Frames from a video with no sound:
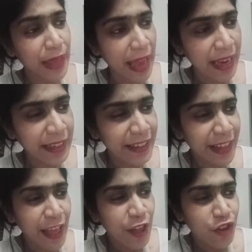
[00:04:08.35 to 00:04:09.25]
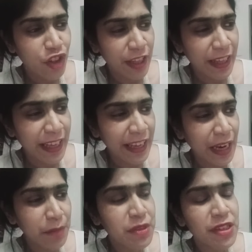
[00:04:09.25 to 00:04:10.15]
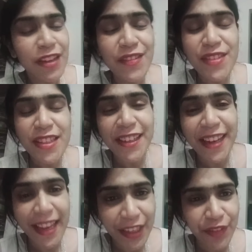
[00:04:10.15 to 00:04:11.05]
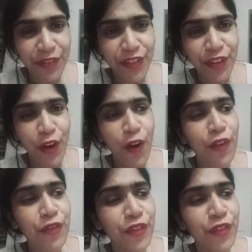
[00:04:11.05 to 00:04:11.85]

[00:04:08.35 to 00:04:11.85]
And she observes the lives of